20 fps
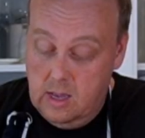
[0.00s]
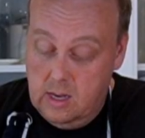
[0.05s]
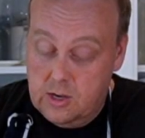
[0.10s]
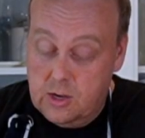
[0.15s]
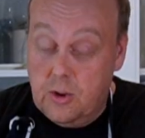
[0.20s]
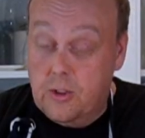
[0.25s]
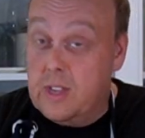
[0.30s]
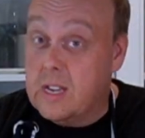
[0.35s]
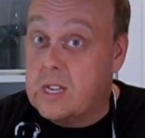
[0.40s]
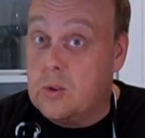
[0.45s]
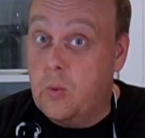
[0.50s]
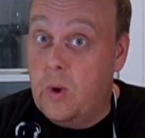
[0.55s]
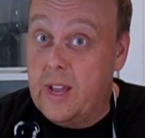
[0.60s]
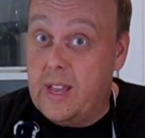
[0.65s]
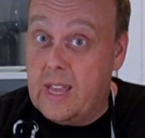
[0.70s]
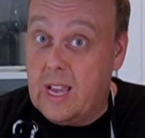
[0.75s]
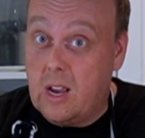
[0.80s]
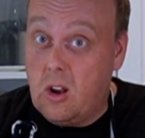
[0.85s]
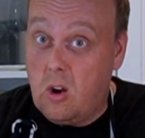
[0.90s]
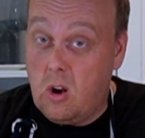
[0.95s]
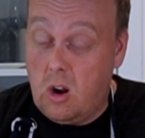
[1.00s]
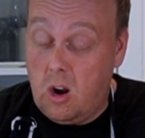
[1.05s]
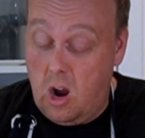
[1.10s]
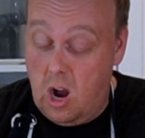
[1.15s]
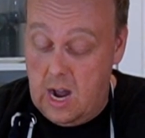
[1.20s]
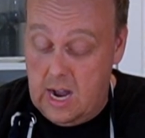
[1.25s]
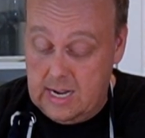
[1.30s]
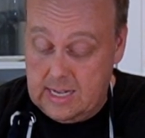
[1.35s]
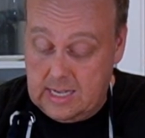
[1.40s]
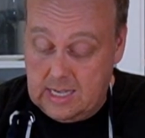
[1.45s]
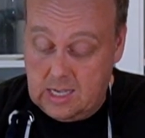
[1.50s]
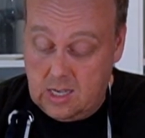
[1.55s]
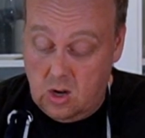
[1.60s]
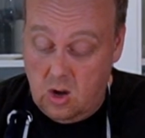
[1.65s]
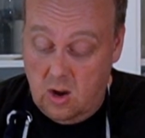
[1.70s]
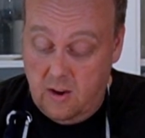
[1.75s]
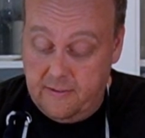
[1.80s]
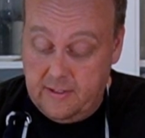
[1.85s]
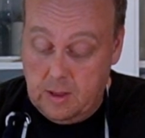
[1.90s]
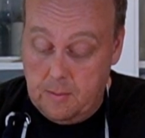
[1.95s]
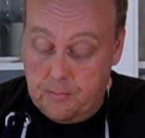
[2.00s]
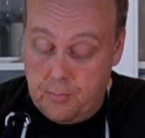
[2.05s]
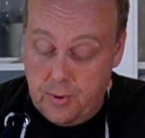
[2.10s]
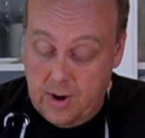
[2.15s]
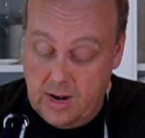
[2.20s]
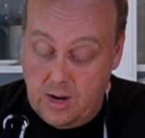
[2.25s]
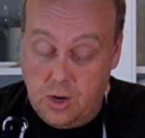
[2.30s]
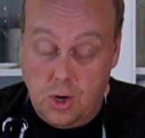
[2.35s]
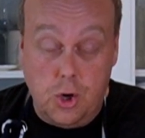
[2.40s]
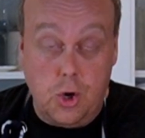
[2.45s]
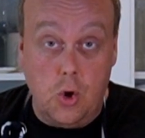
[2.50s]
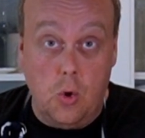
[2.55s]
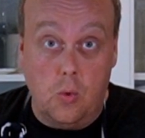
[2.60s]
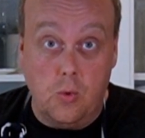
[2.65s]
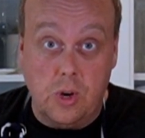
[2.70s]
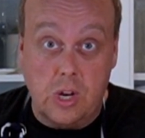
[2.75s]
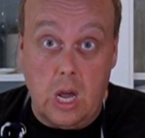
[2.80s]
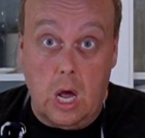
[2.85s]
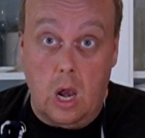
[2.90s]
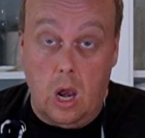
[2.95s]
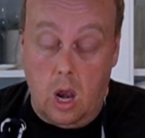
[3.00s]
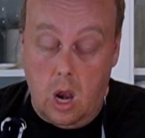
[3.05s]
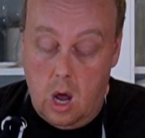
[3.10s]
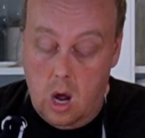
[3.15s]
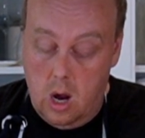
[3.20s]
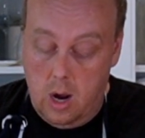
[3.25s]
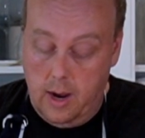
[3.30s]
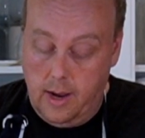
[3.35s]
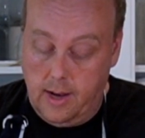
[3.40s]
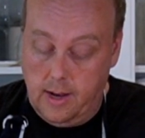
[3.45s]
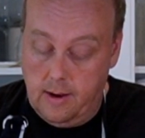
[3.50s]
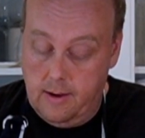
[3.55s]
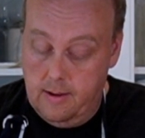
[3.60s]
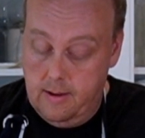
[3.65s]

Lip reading: So this way the cuts of the bread don't align.